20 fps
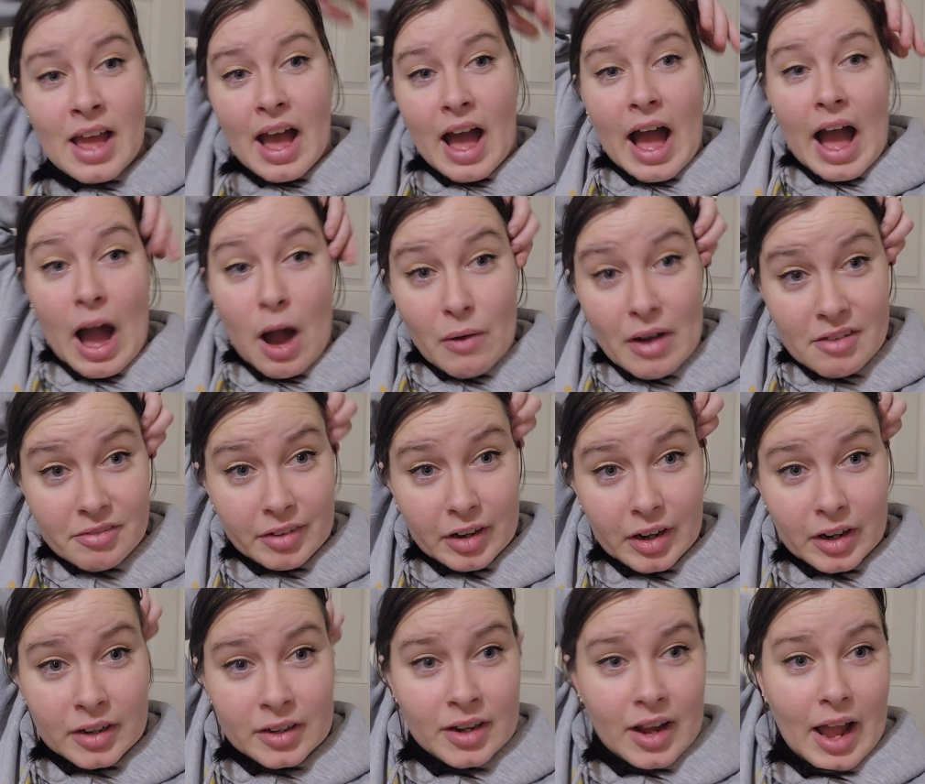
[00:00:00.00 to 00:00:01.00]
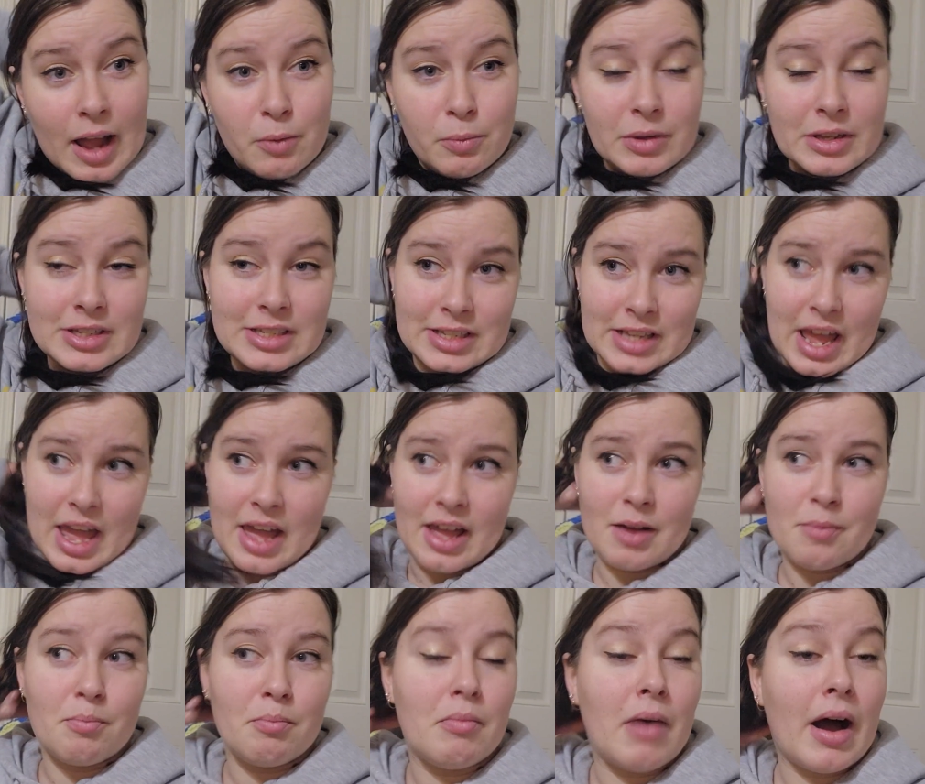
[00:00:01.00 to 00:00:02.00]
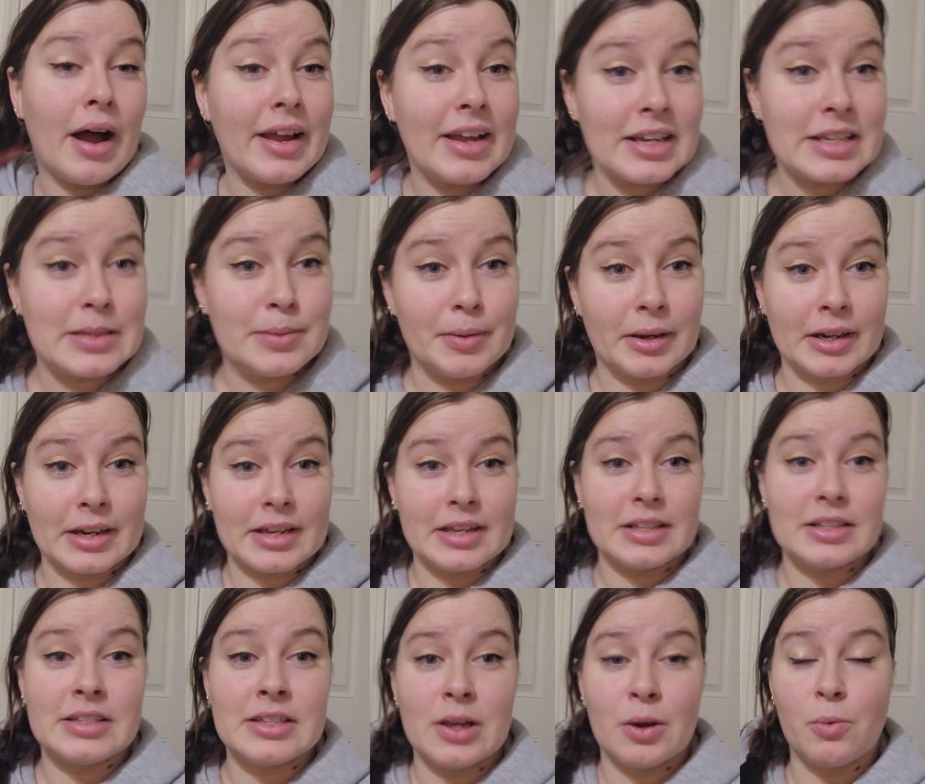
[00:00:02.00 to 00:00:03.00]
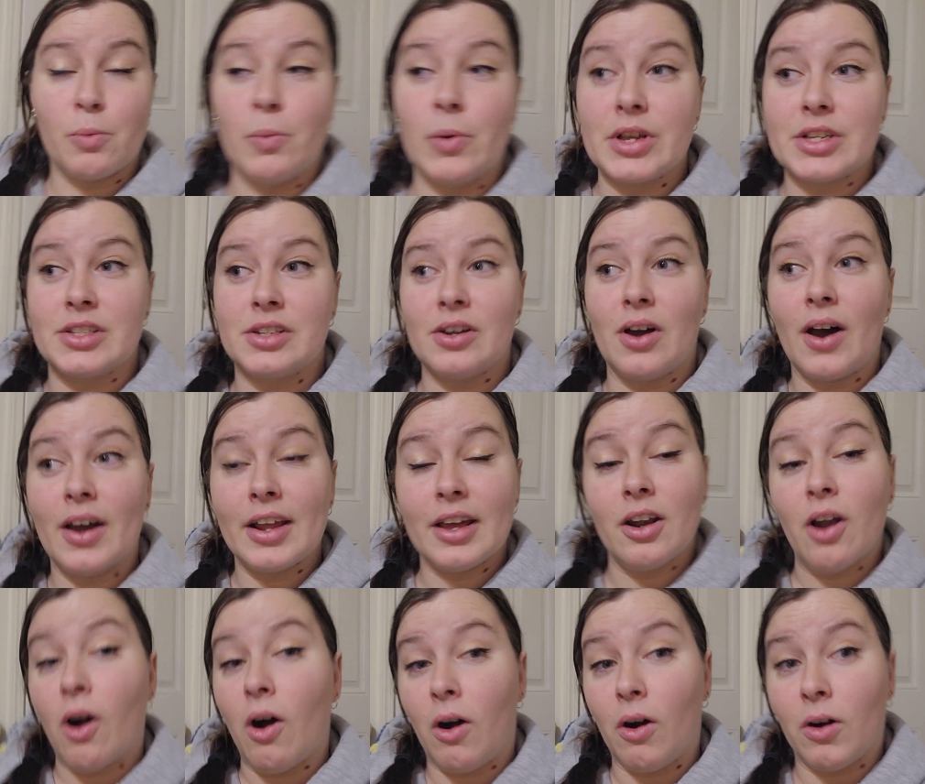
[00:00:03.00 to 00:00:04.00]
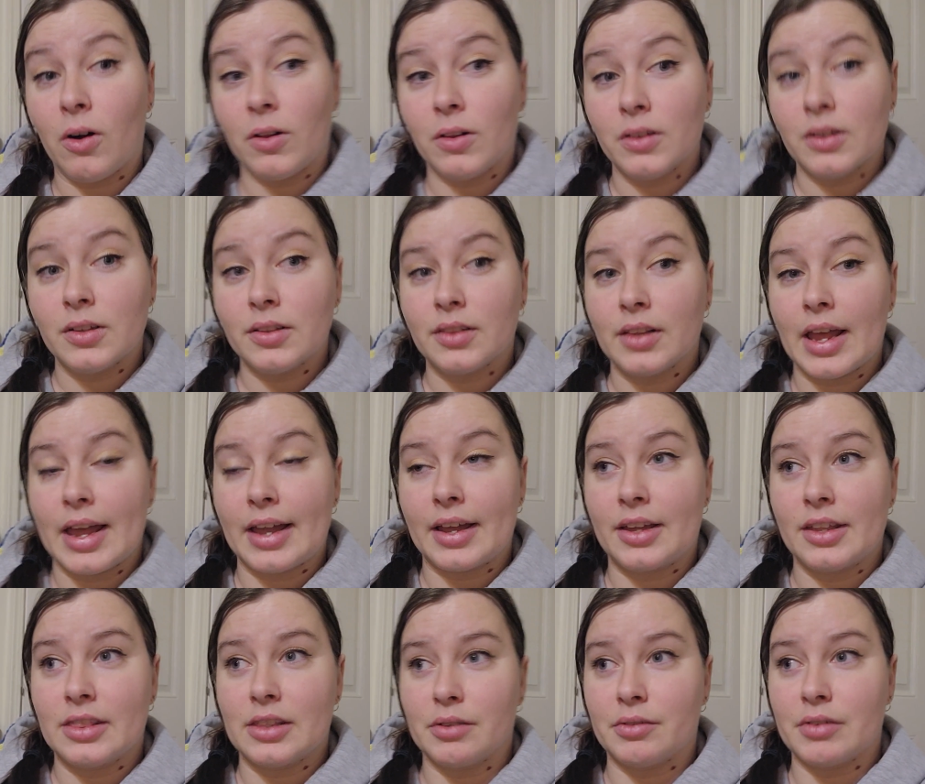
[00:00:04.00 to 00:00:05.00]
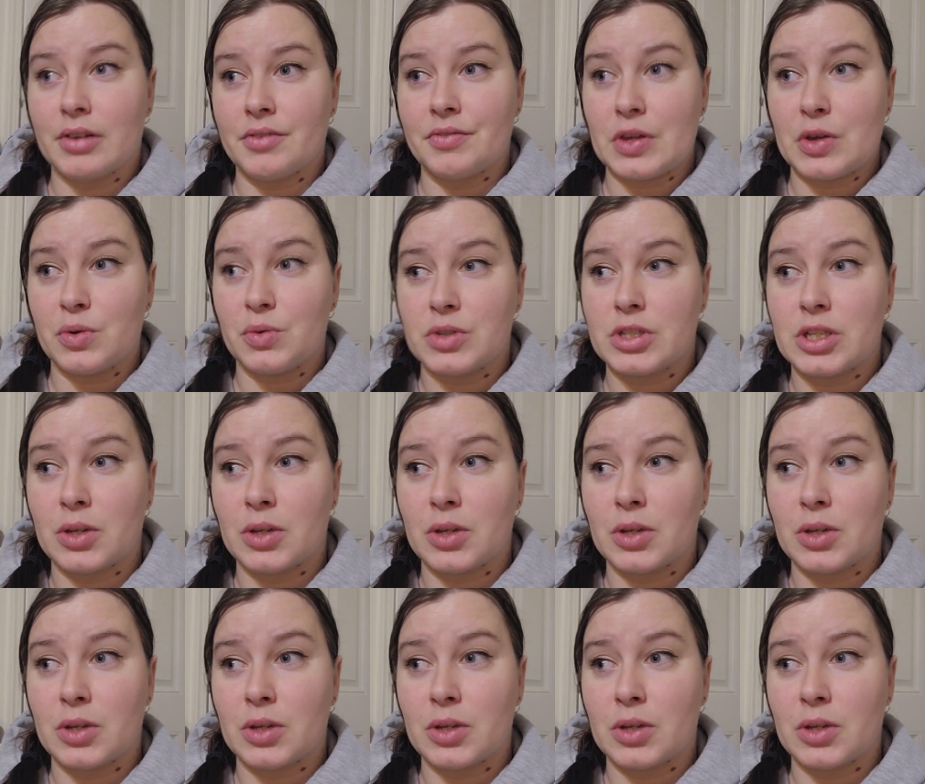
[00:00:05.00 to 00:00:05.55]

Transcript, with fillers: However, I will say my experience was not at all like the reviews.